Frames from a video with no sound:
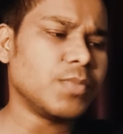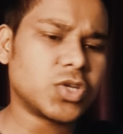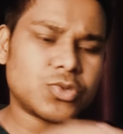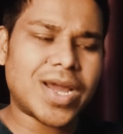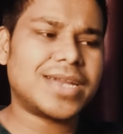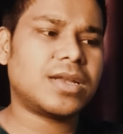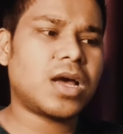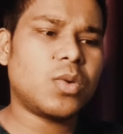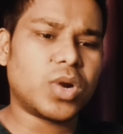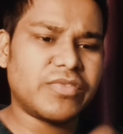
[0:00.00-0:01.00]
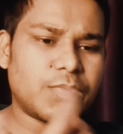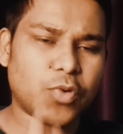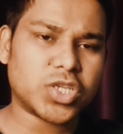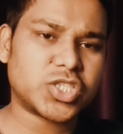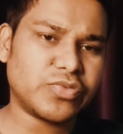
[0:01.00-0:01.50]
because right now whatever
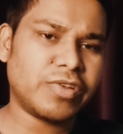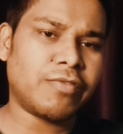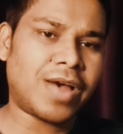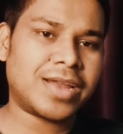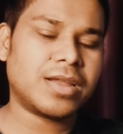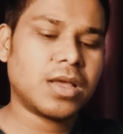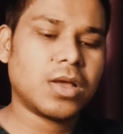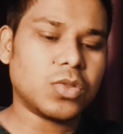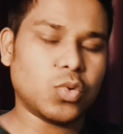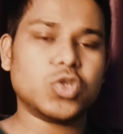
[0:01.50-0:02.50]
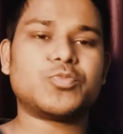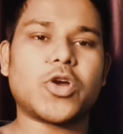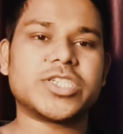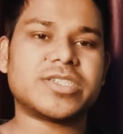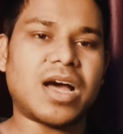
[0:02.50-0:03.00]
project you will find, those
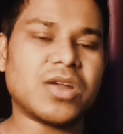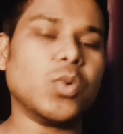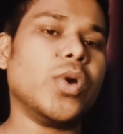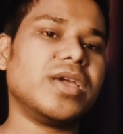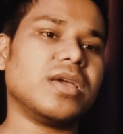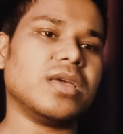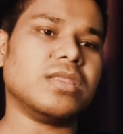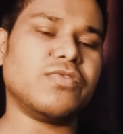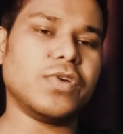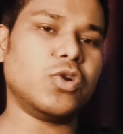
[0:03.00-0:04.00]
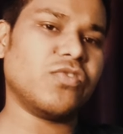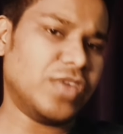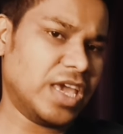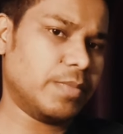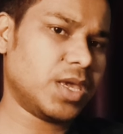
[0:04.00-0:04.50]
projects are going in the field
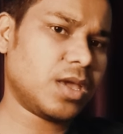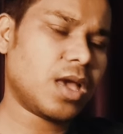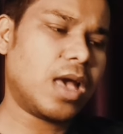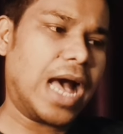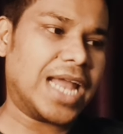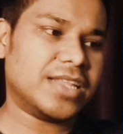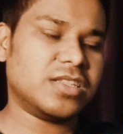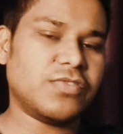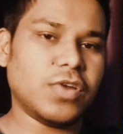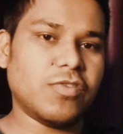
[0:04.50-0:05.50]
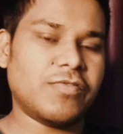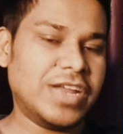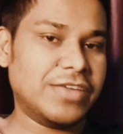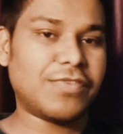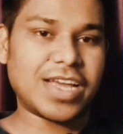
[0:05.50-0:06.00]
of gaming and in the field
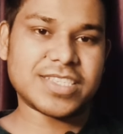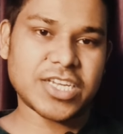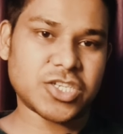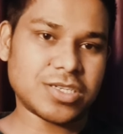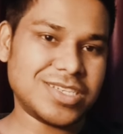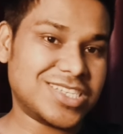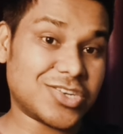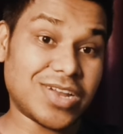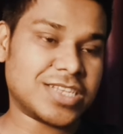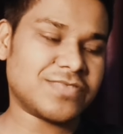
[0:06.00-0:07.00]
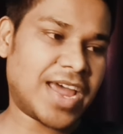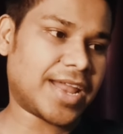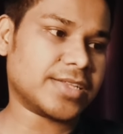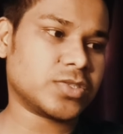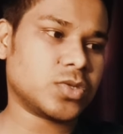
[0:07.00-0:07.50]
of DeFi section, decentralized
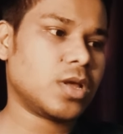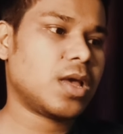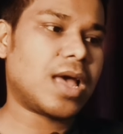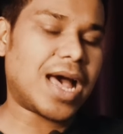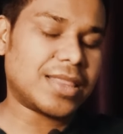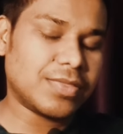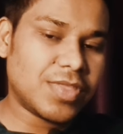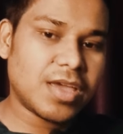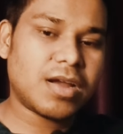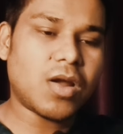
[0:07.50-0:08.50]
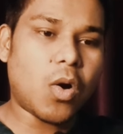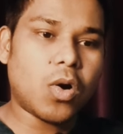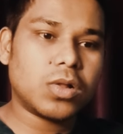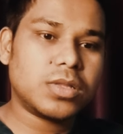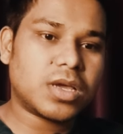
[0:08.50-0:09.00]
finance. And there
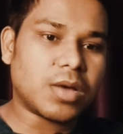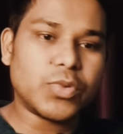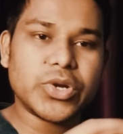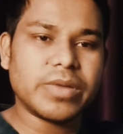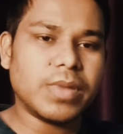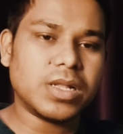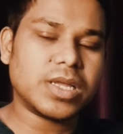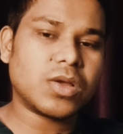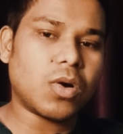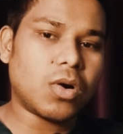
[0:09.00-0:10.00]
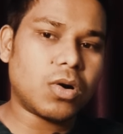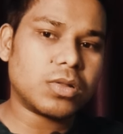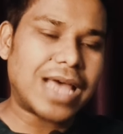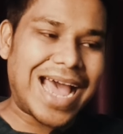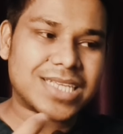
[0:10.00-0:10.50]
all the community building,
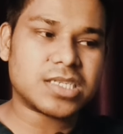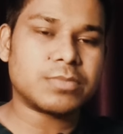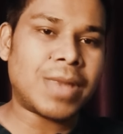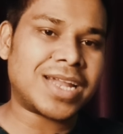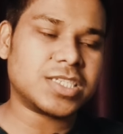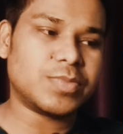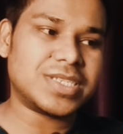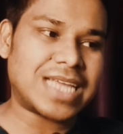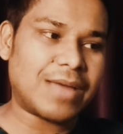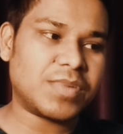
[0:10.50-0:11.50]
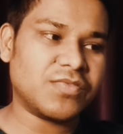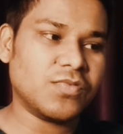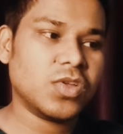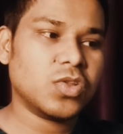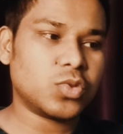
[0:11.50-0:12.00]
all the asset management is
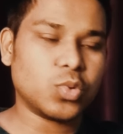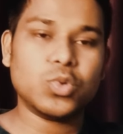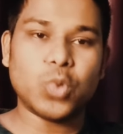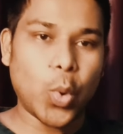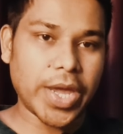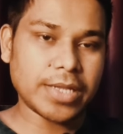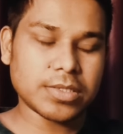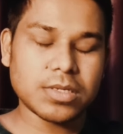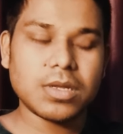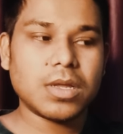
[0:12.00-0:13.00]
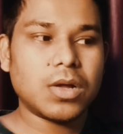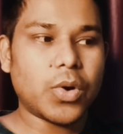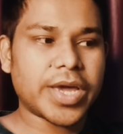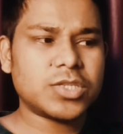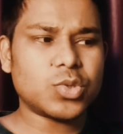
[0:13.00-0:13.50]
happening through tokens.
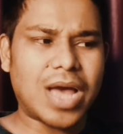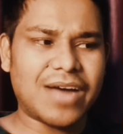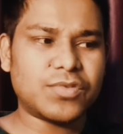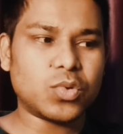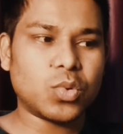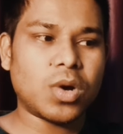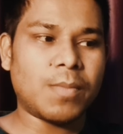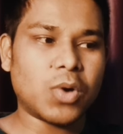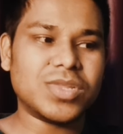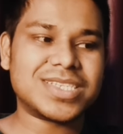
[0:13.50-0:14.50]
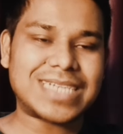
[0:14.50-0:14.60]
Okay, so you have to know about the